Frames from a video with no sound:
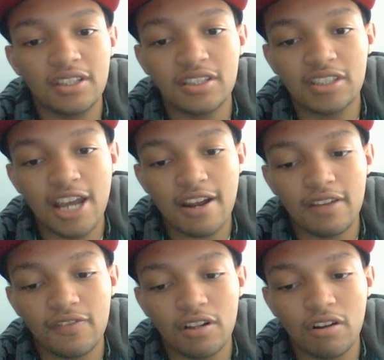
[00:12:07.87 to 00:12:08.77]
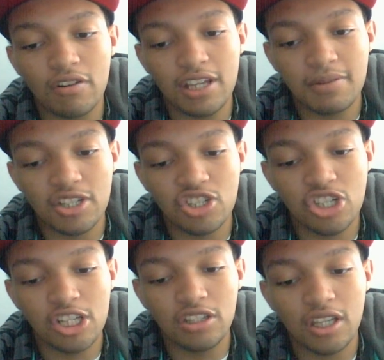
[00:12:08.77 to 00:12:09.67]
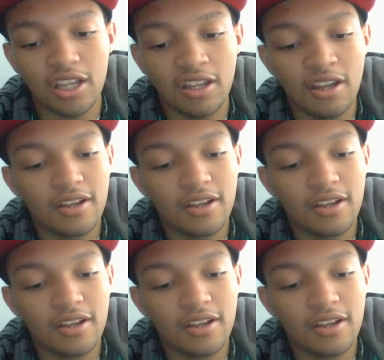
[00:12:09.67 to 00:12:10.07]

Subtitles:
this Saturday for the whole MSG thing.